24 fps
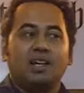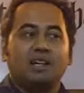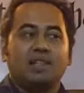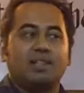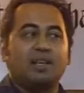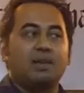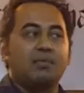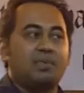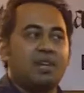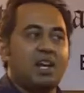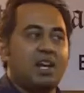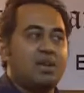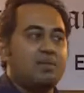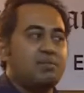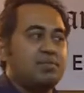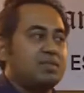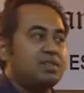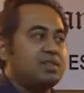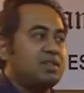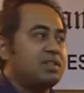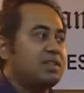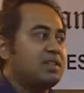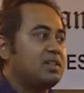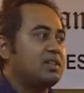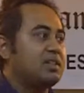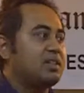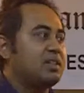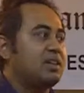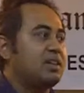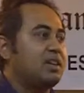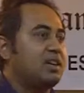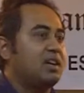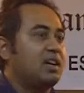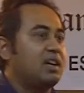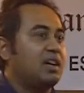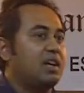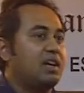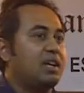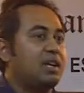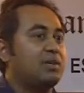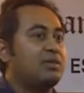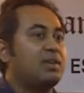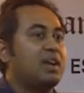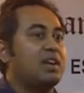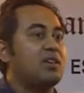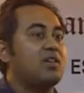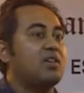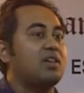sometimes you
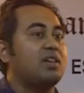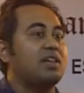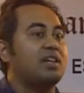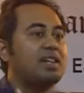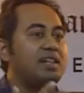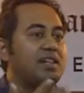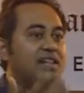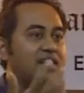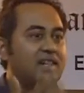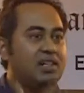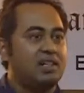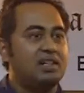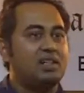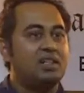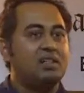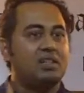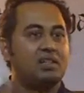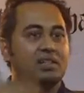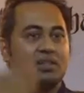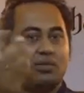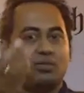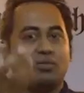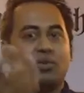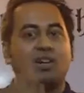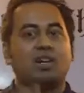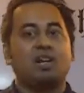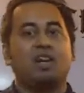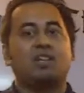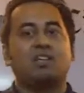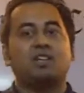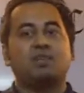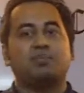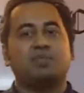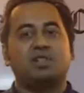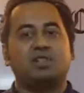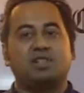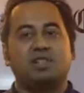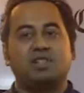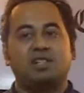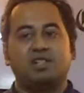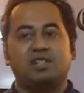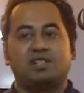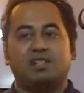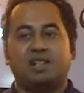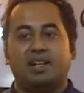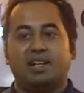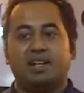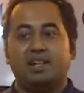cannot hear what other person
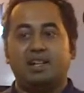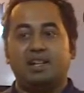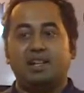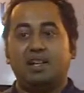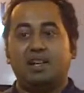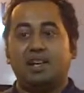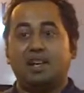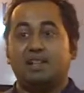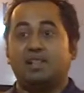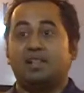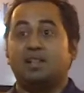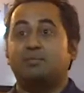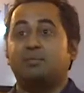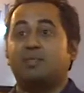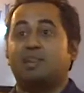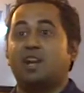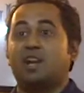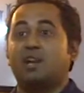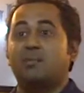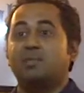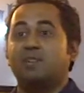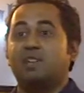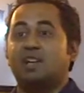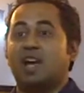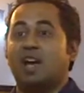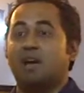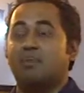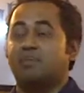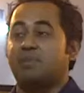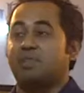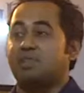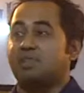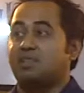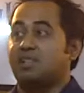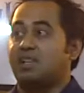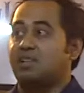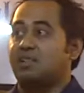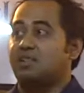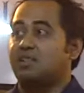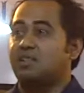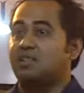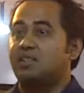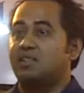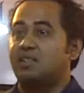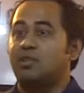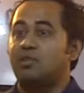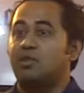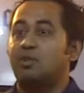is telling, and sometimes it happens that
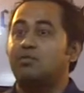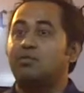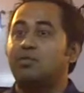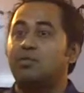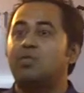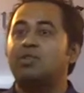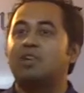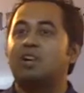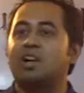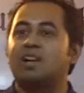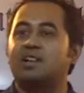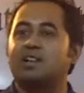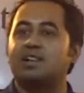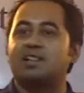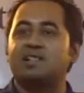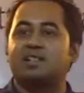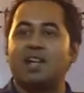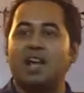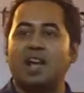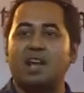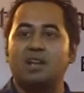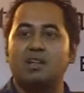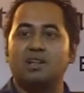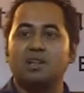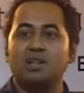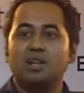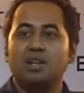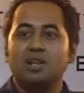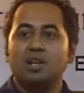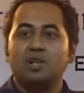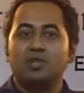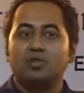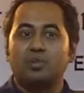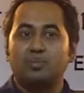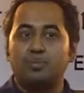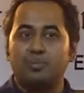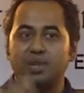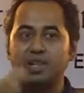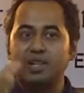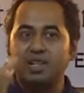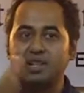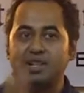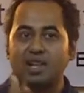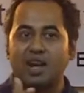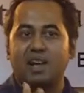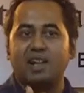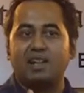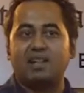you don't understand. So be
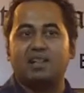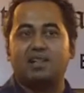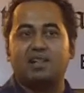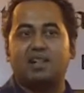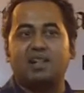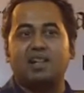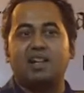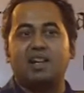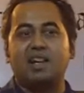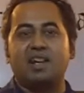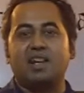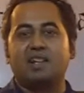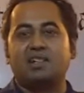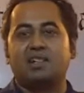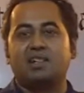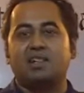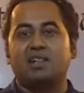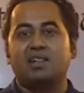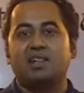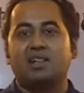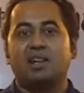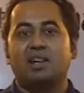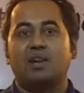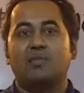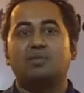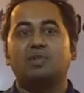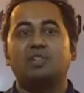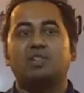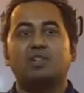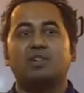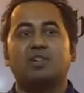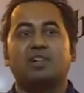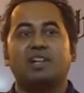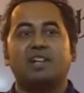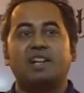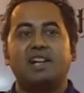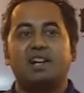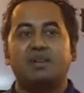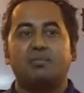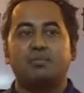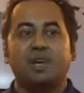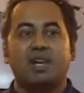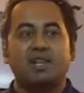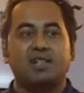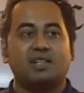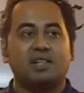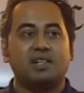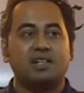direct with your clear
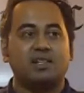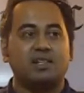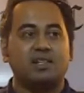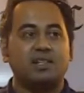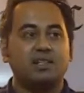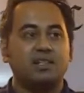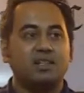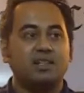message,